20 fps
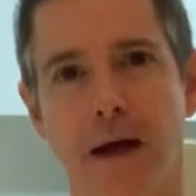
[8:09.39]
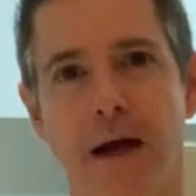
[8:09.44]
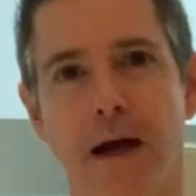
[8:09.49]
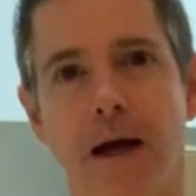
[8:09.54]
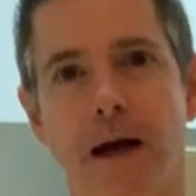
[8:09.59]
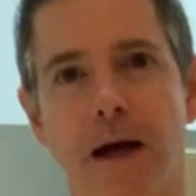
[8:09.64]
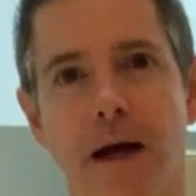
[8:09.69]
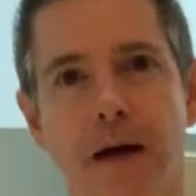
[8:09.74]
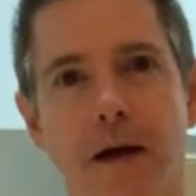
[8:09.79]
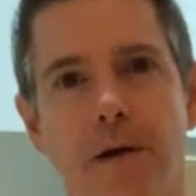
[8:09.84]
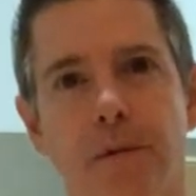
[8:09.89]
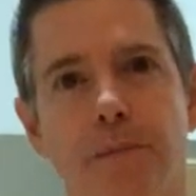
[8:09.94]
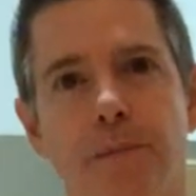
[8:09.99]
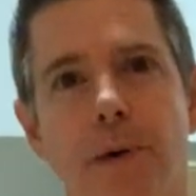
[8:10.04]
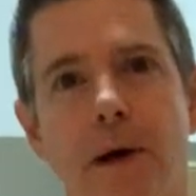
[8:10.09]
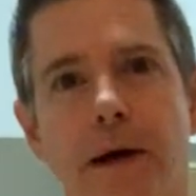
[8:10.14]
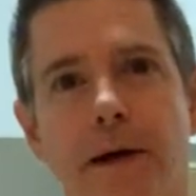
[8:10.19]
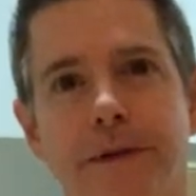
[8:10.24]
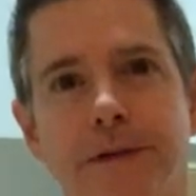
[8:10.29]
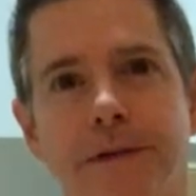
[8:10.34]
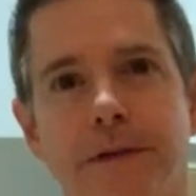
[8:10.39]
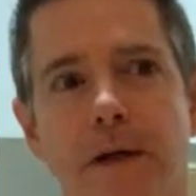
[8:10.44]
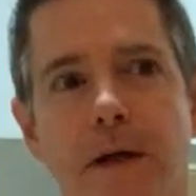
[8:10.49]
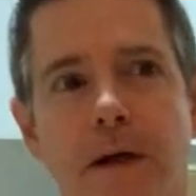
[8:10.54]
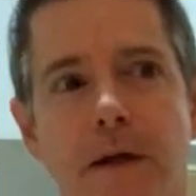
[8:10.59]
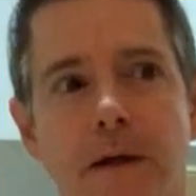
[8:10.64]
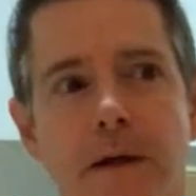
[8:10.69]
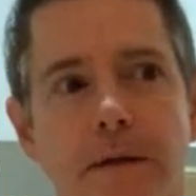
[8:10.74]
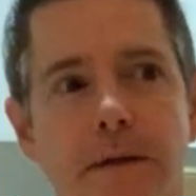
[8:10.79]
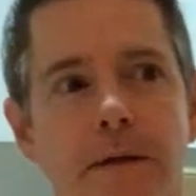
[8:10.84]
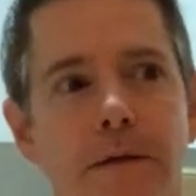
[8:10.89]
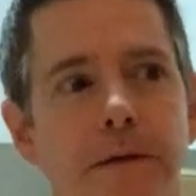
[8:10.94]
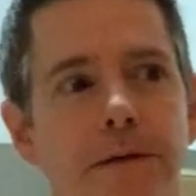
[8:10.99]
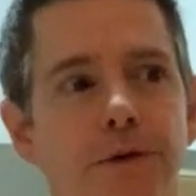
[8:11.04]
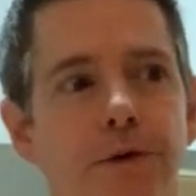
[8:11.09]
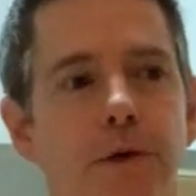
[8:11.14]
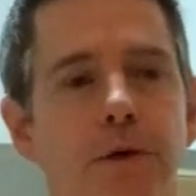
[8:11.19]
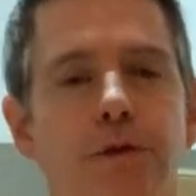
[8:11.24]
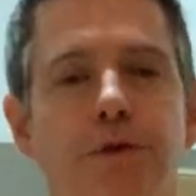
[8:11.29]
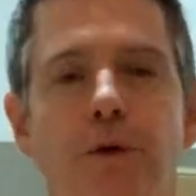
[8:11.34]
uh, but uh,
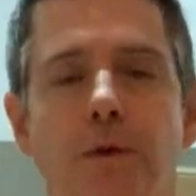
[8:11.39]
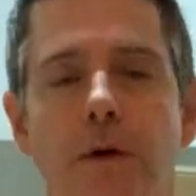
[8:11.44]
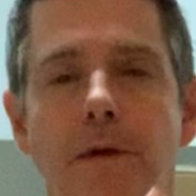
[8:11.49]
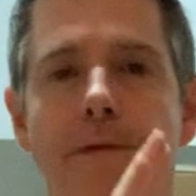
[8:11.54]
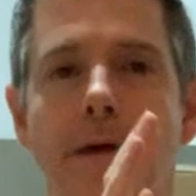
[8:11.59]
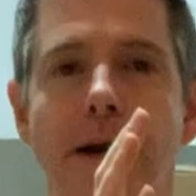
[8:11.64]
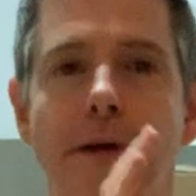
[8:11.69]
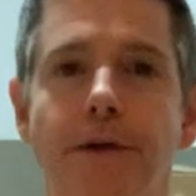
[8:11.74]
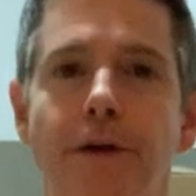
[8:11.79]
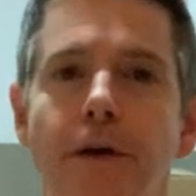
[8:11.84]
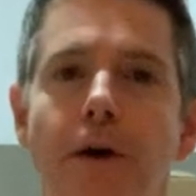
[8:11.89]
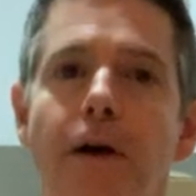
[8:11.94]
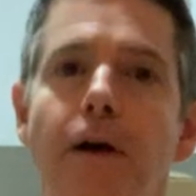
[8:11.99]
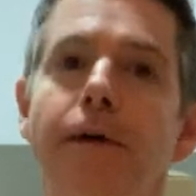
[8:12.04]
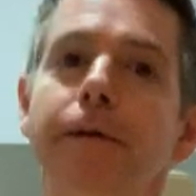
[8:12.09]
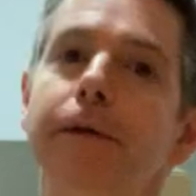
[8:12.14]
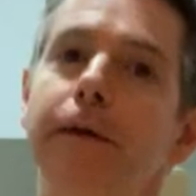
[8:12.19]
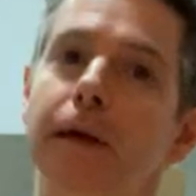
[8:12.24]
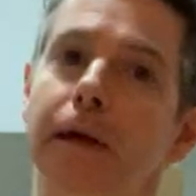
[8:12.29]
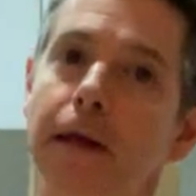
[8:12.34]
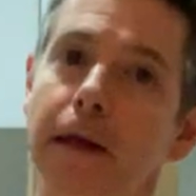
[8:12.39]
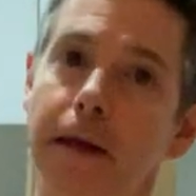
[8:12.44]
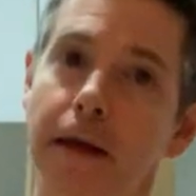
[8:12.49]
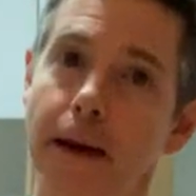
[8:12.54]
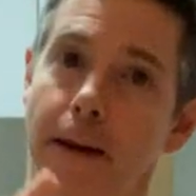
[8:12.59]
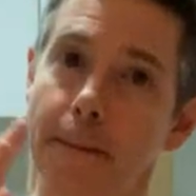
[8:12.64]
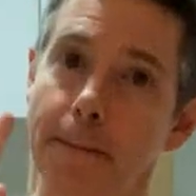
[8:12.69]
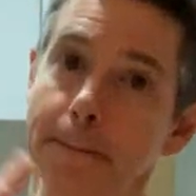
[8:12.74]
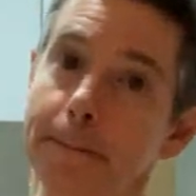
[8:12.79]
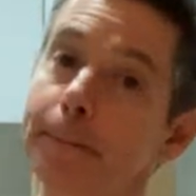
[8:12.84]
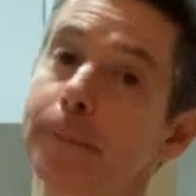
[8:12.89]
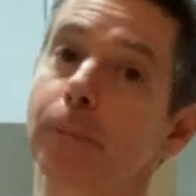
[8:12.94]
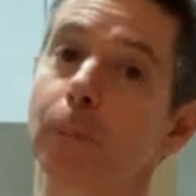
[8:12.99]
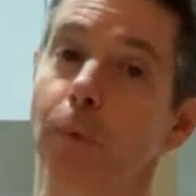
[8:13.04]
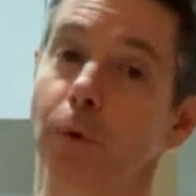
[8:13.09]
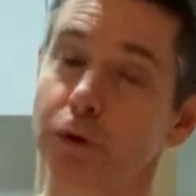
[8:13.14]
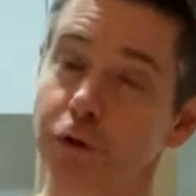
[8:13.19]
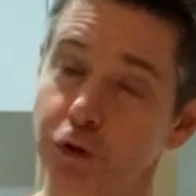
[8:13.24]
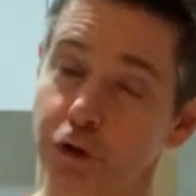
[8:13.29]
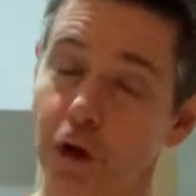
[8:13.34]
so sort of under him
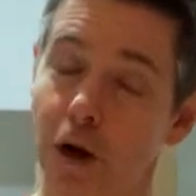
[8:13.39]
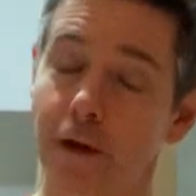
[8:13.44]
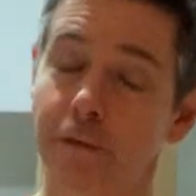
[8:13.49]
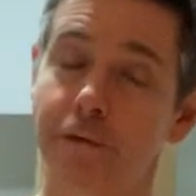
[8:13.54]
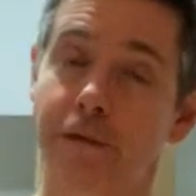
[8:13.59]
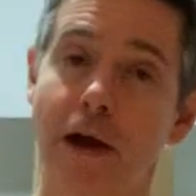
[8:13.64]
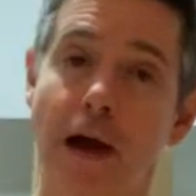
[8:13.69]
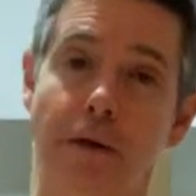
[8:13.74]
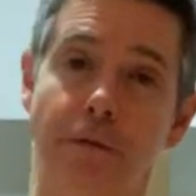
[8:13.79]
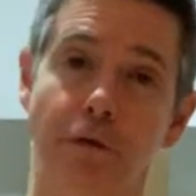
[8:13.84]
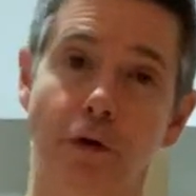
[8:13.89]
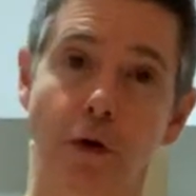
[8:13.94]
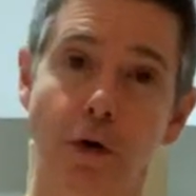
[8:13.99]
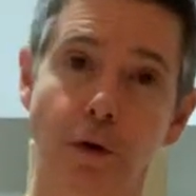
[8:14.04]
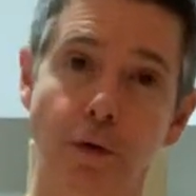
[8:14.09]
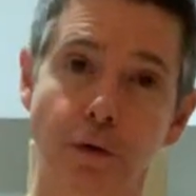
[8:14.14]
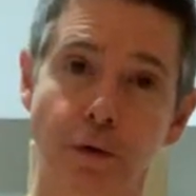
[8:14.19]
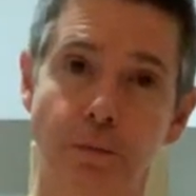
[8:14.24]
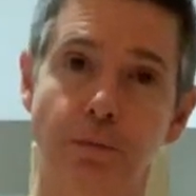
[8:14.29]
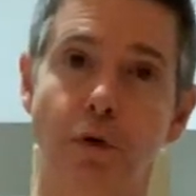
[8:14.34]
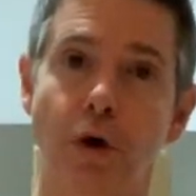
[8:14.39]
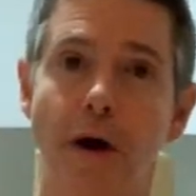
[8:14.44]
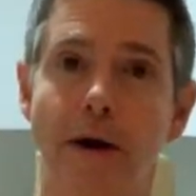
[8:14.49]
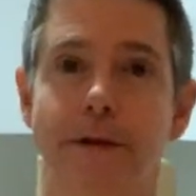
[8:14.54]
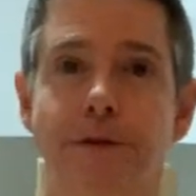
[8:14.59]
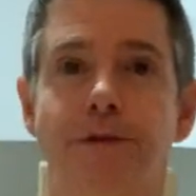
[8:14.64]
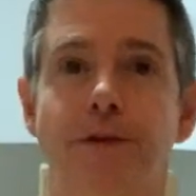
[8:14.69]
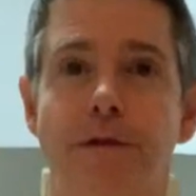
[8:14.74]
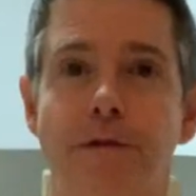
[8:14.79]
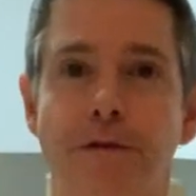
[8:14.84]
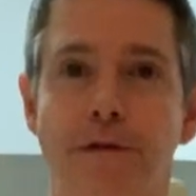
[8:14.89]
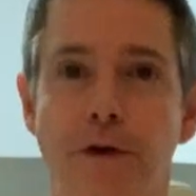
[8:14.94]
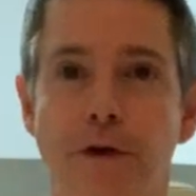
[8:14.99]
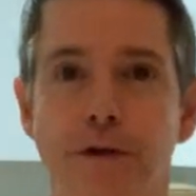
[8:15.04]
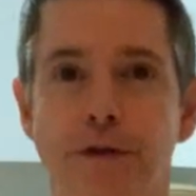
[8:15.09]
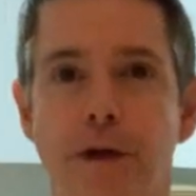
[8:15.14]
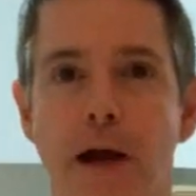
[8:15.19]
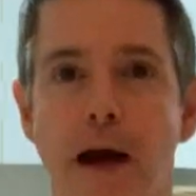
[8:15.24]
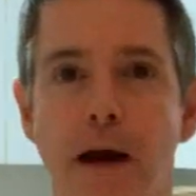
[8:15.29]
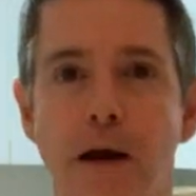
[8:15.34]
was Jon Favreau, who brought us the
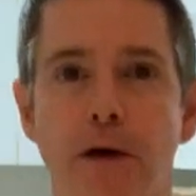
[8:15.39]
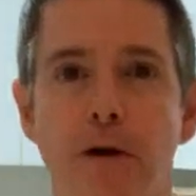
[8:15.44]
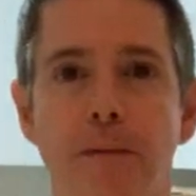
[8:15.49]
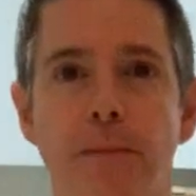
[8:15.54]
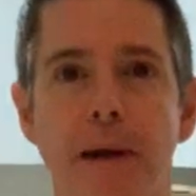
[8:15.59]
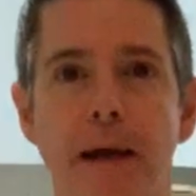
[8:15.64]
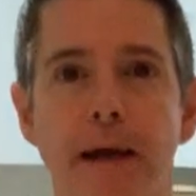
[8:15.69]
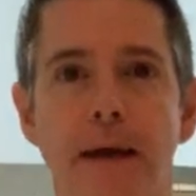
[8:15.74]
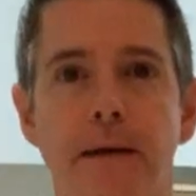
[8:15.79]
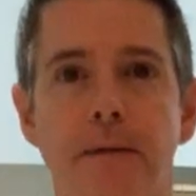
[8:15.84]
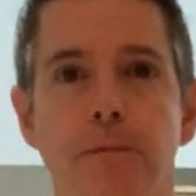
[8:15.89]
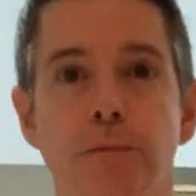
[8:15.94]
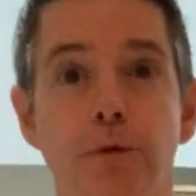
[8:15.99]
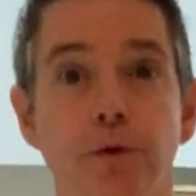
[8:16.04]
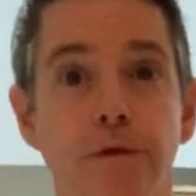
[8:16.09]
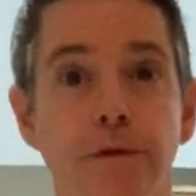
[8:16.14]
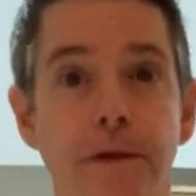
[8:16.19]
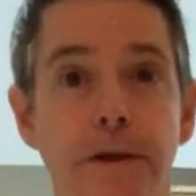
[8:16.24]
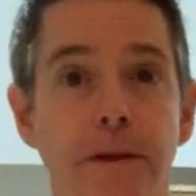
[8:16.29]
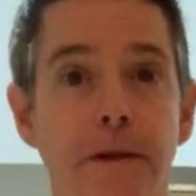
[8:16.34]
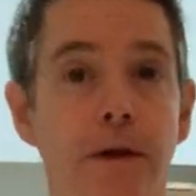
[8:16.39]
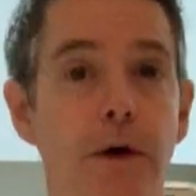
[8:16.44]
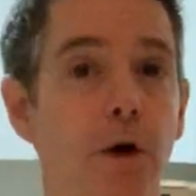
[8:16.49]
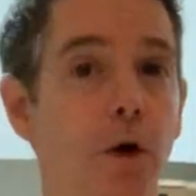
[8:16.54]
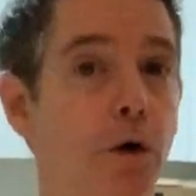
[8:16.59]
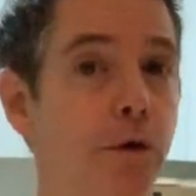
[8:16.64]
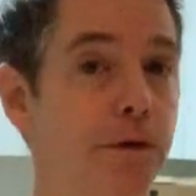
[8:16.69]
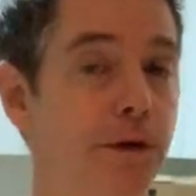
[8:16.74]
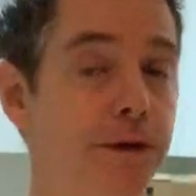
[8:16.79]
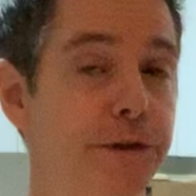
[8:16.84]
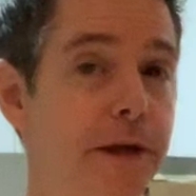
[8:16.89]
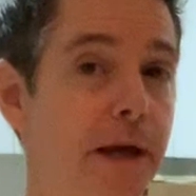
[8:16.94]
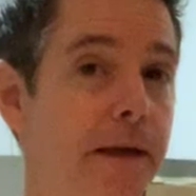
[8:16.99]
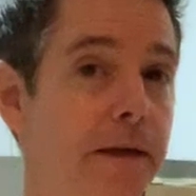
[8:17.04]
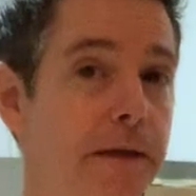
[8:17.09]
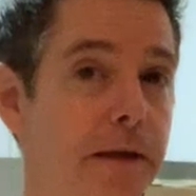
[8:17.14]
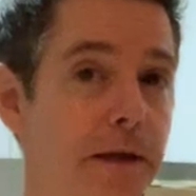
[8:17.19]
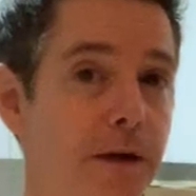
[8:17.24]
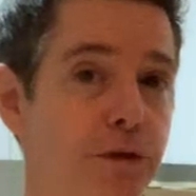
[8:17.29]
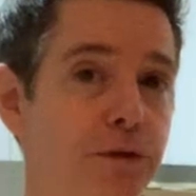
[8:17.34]
first Iron Man movie over
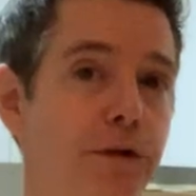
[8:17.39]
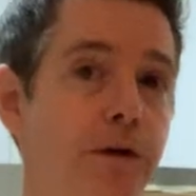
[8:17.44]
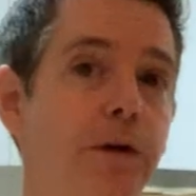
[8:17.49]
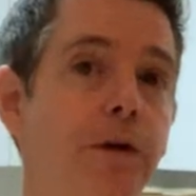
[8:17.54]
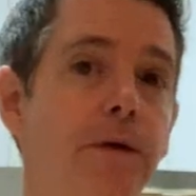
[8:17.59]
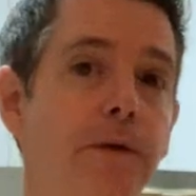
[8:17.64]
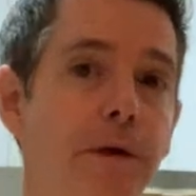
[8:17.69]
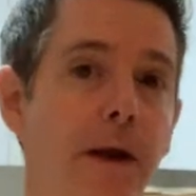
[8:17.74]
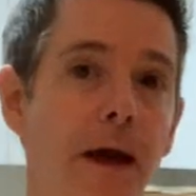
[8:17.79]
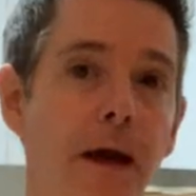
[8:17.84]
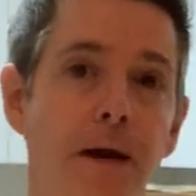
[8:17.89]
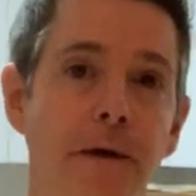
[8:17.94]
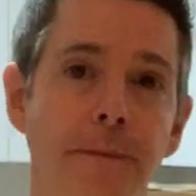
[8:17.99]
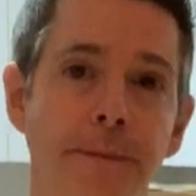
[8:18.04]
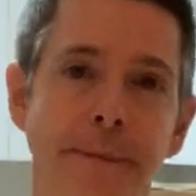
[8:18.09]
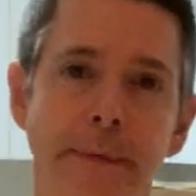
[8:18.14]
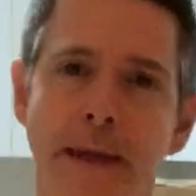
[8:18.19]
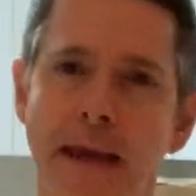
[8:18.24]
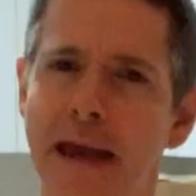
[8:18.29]
ten years ago now.